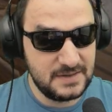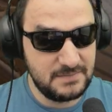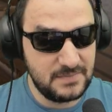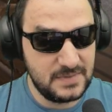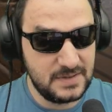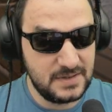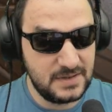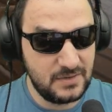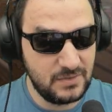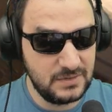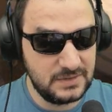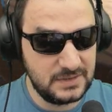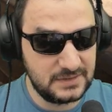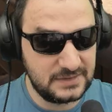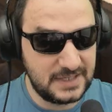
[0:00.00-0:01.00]
uh, older
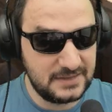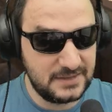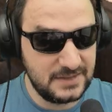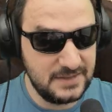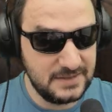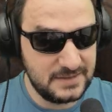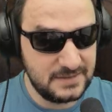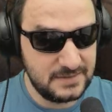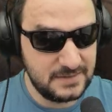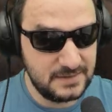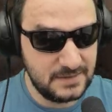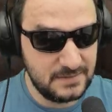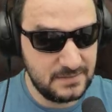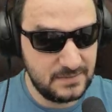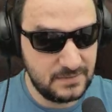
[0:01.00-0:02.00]
titles, you know,
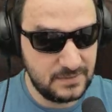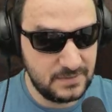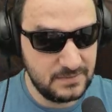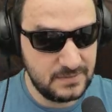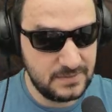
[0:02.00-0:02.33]
who knows.